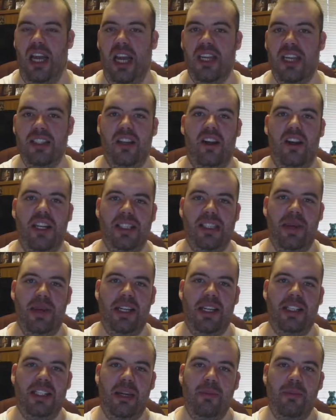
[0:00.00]
Hey guys,
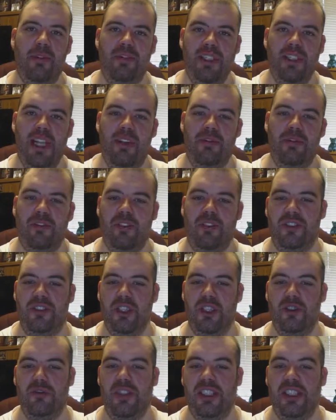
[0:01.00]
back again with another
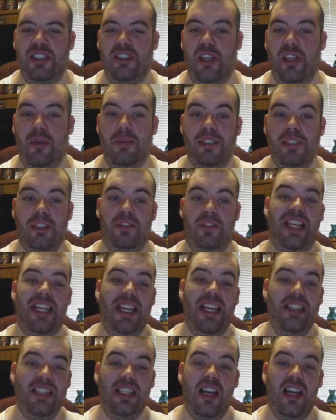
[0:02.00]
review. This time it's of
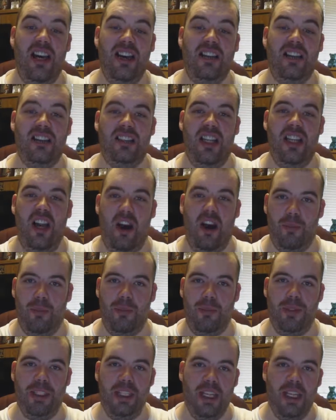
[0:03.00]
Kindergarten
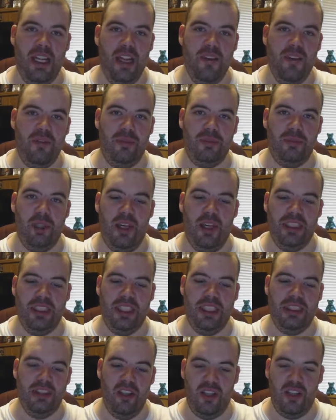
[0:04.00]
Cop from
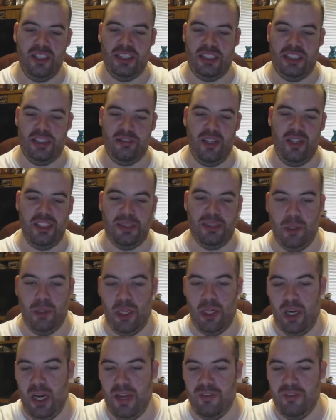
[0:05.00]
1990, directed
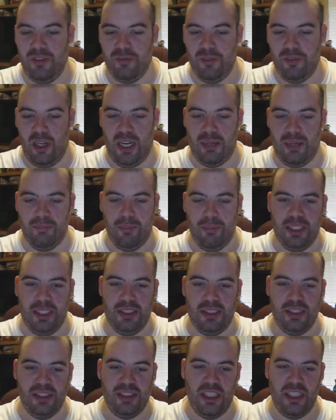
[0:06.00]
by Ivan
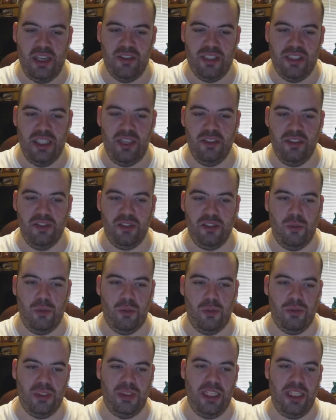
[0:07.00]
Reitman, starring Arnold
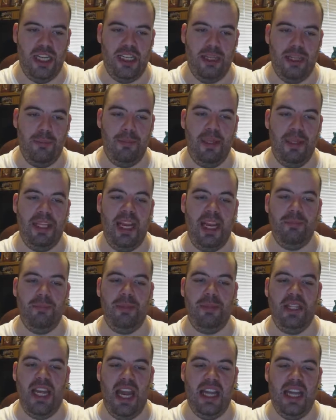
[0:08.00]
Schwarzenegger,
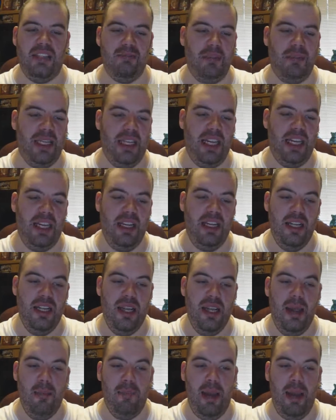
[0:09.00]
Penelope Ann Miller,
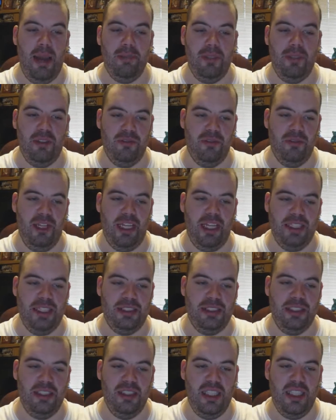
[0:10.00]
Pamela
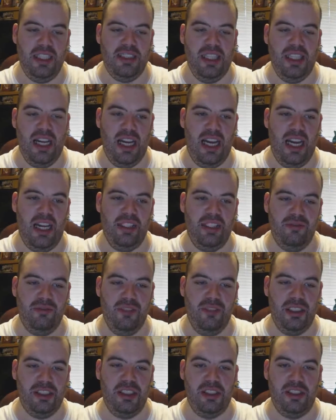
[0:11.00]
Reed, Linda Hunt,
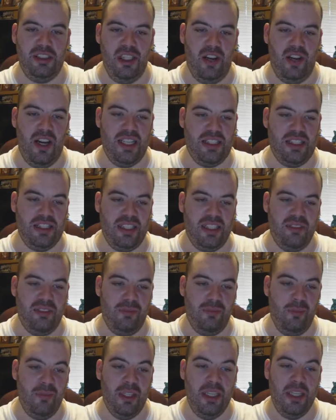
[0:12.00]
Richard
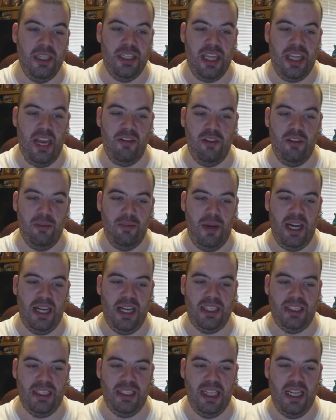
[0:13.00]
Tyson, Carol
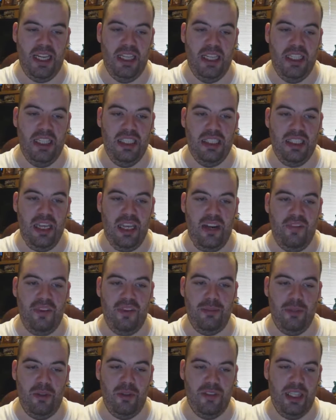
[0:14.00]
Baker,
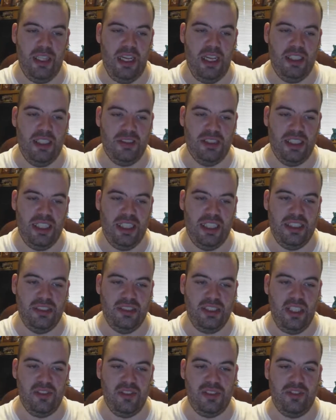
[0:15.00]
Kathy Moriarty,
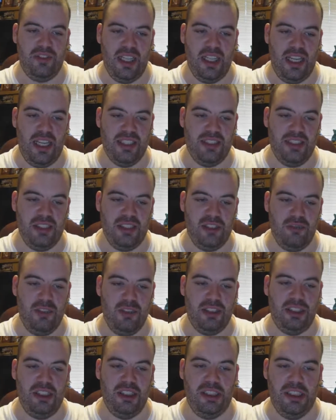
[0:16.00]
Joseph Cousins,
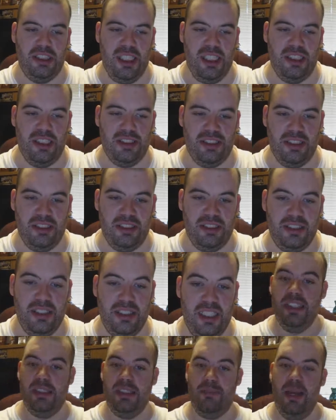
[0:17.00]
Christian Cousins.
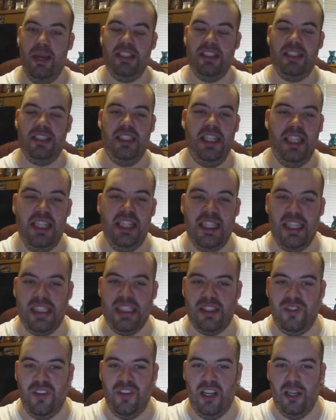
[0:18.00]
So basically in
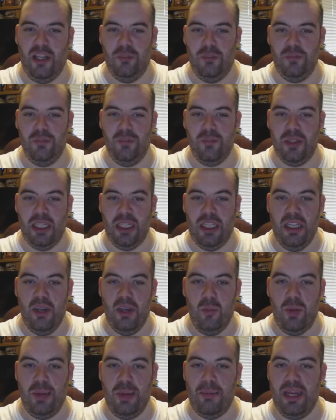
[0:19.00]
this film
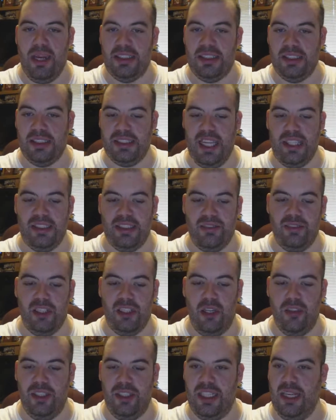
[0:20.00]
we meet Detective
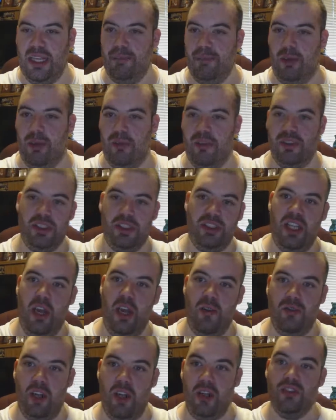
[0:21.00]
John Kimball, who's a
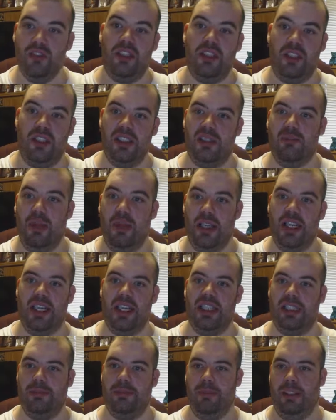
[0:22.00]
no-nonsense
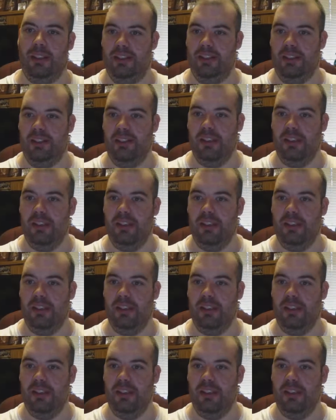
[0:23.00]
policeman.